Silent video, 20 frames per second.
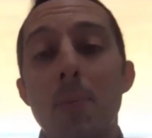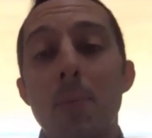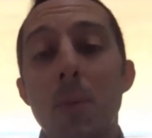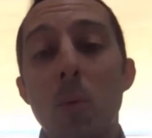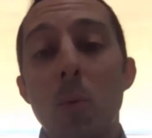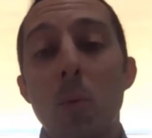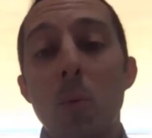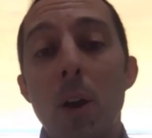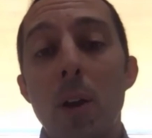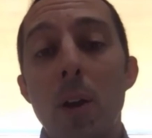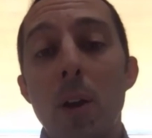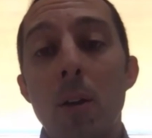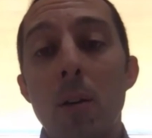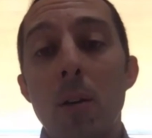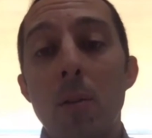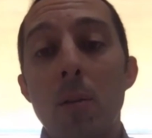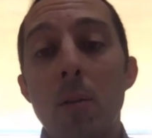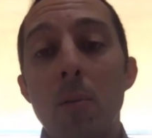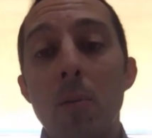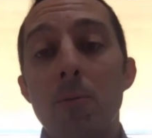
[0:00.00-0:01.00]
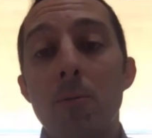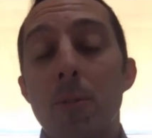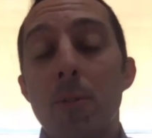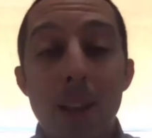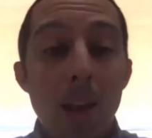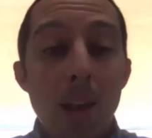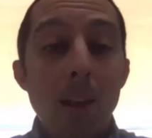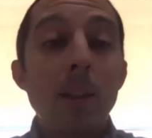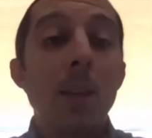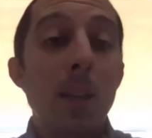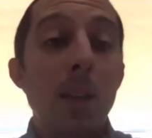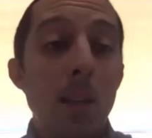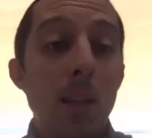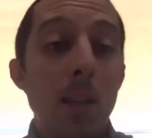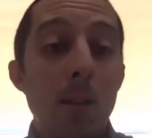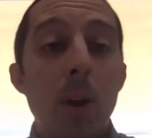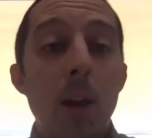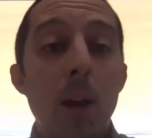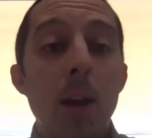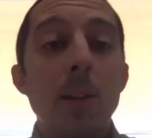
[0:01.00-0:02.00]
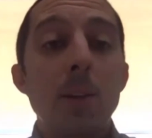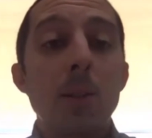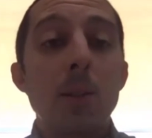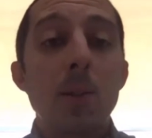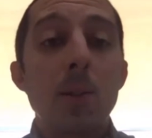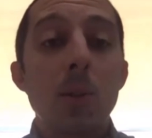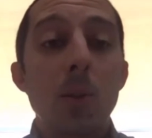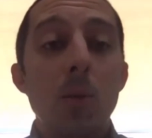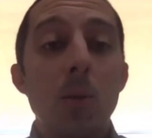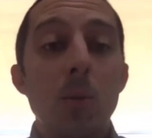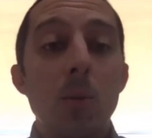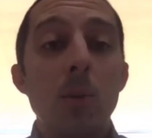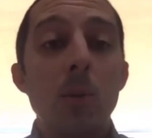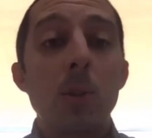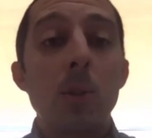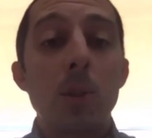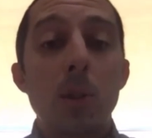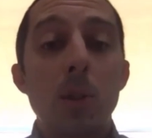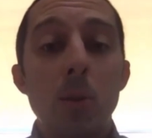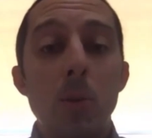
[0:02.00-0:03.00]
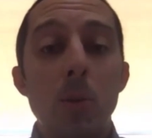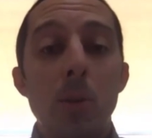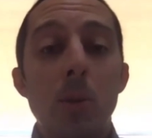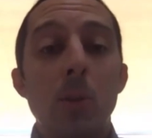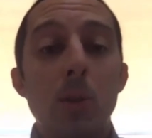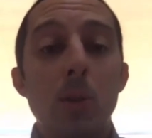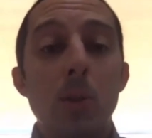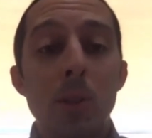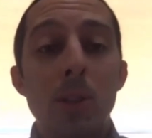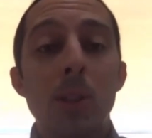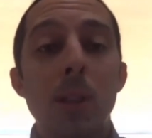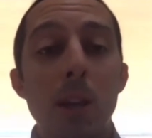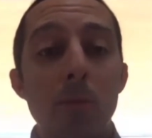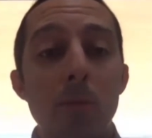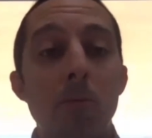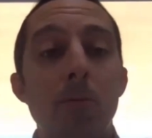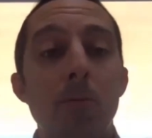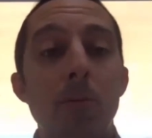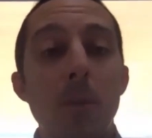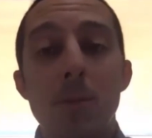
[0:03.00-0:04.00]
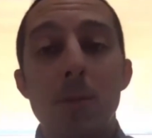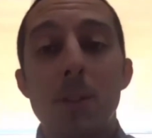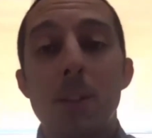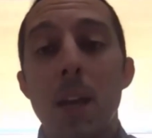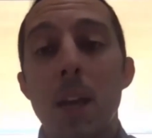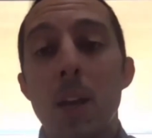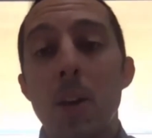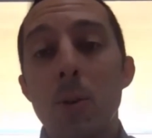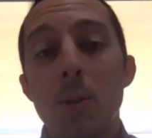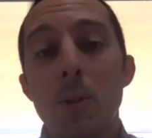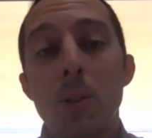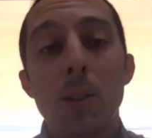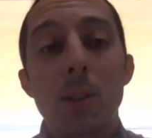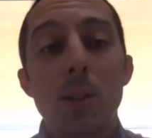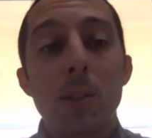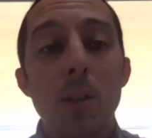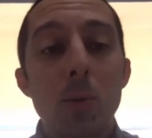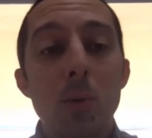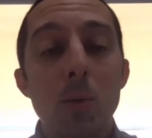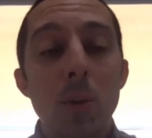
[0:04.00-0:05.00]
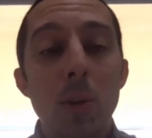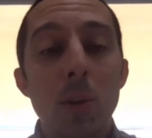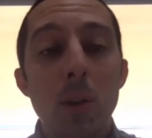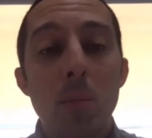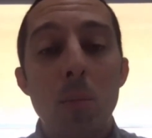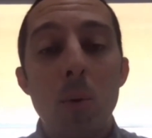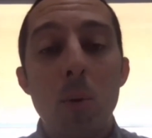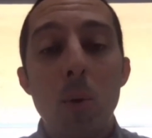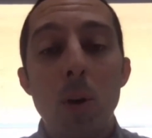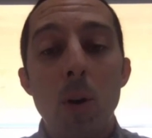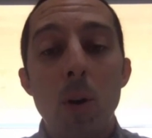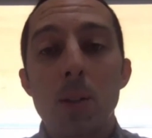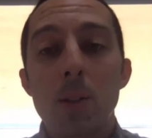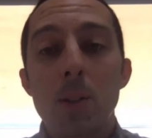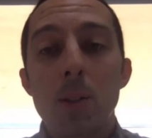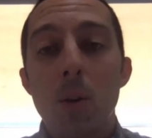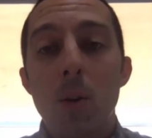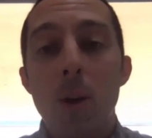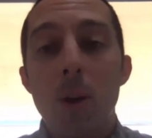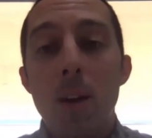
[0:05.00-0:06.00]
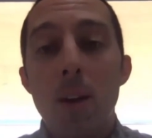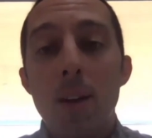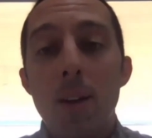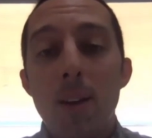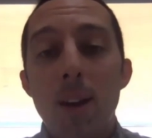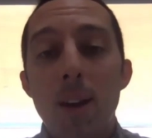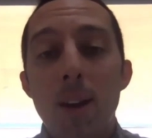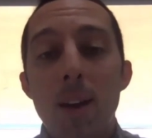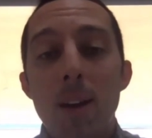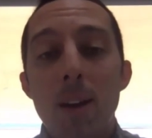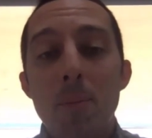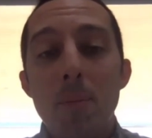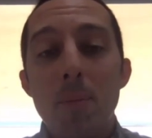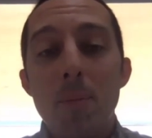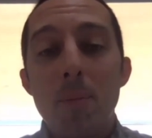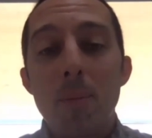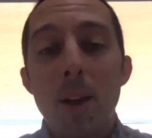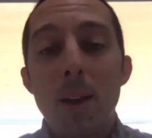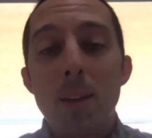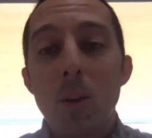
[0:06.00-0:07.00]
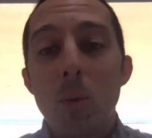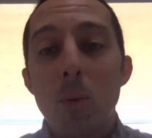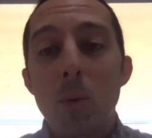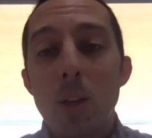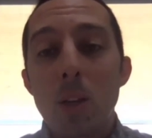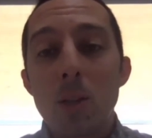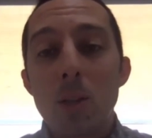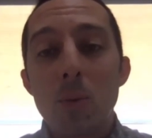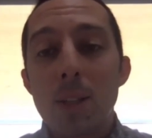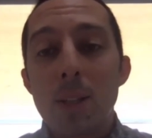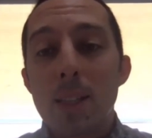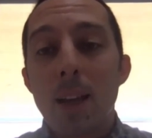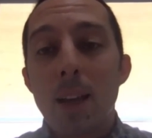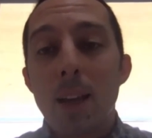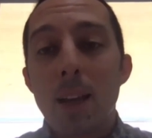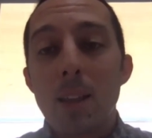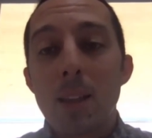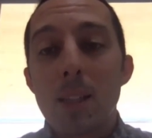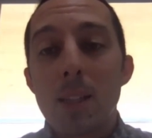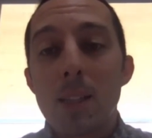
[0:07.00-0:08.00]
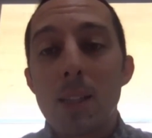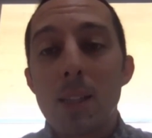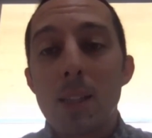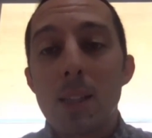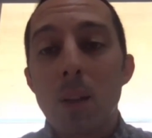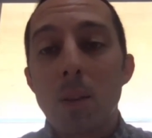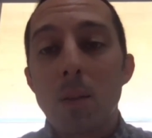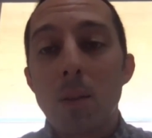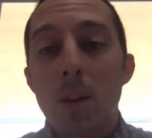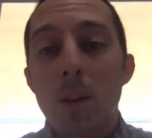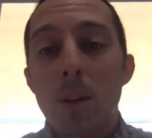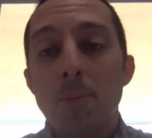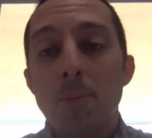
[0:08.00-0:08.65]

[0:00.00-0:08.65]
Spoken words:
where fidelity, right, to a certain set of standards is really important. So I think we could do exactly the same thing there.